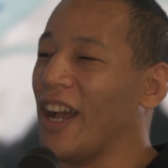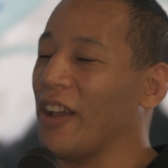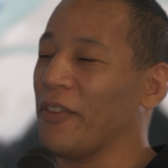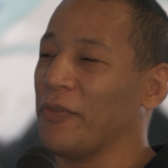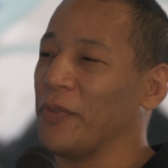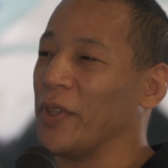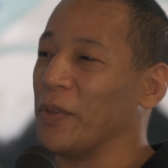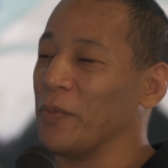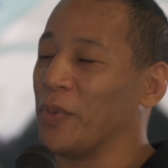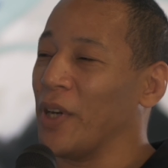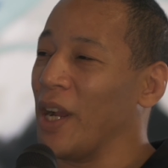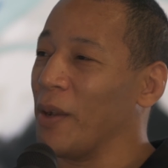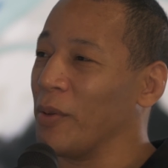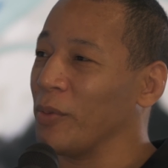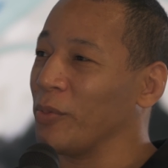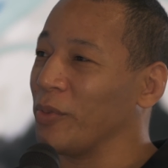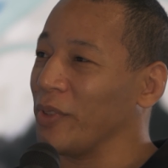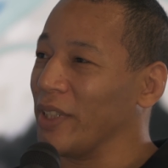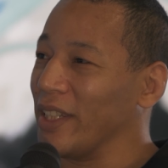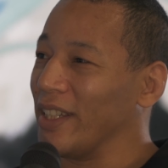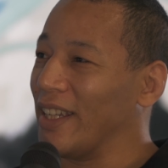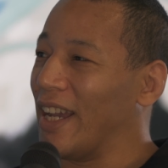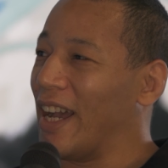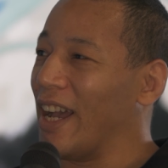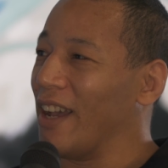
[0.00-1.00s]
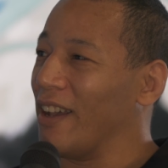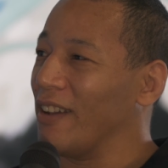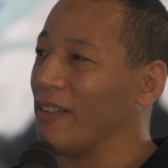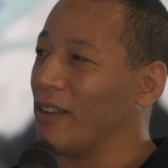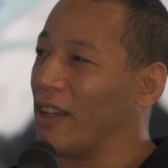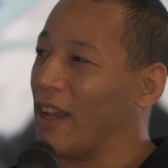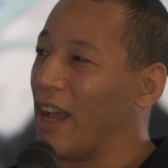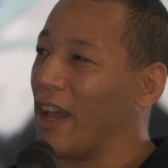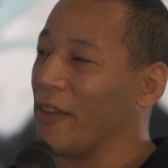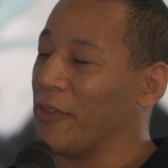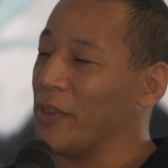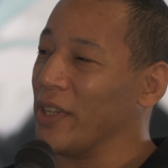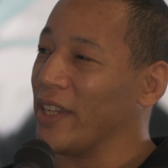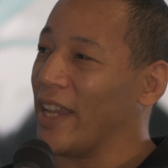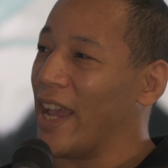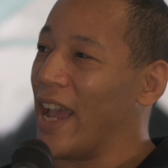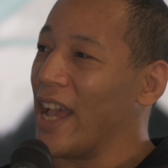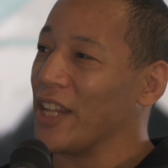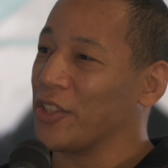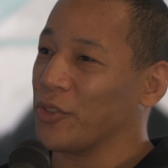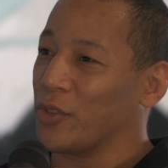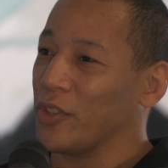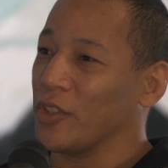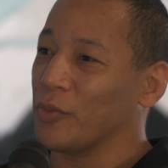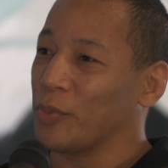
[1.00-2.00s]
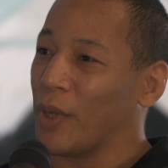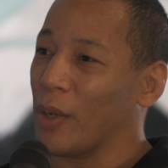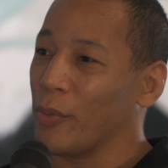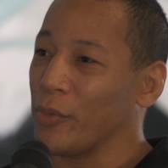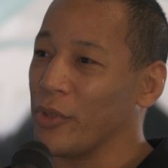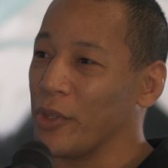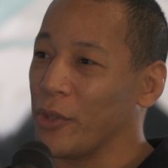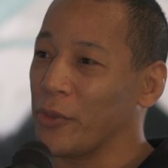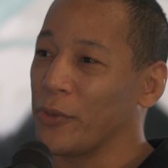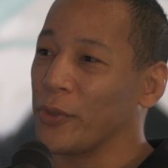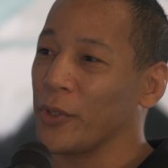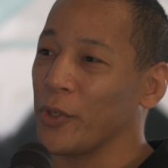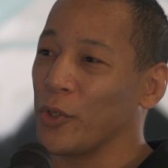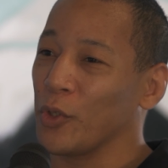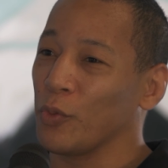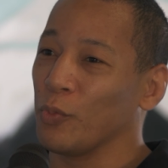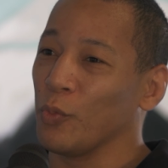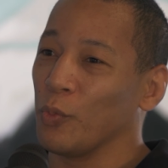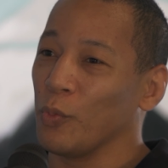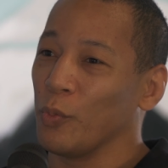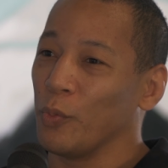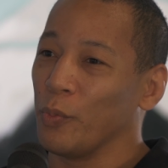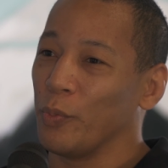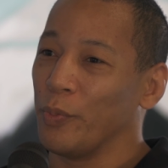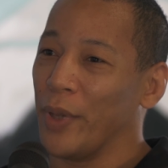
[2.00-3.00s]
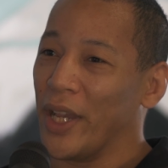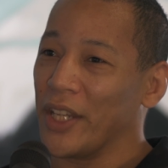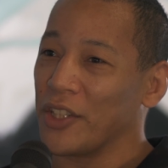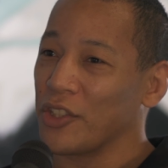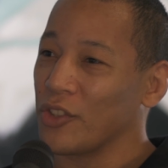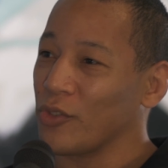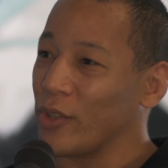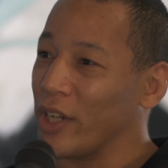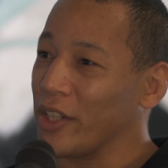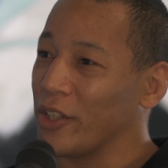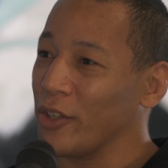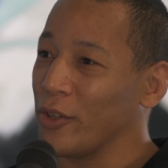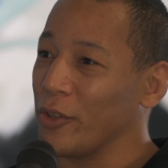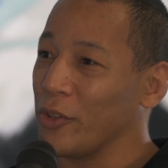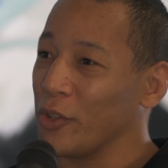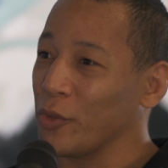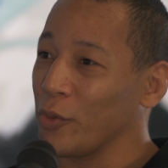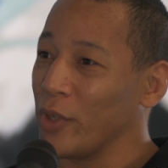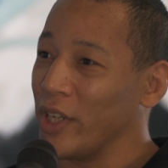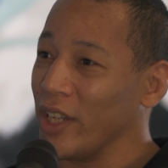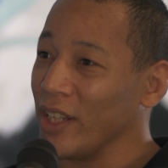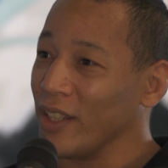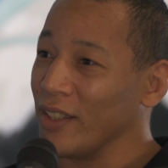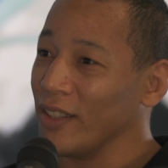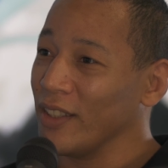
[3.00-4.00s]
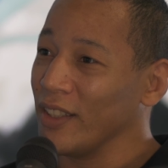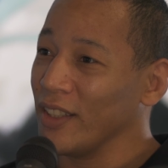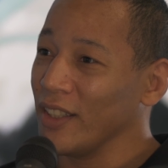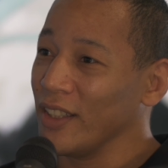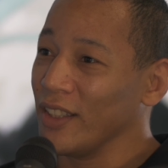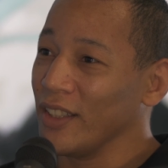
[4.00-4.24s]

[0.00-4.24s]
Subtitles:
I think Askren's probably the third best striker in the ring.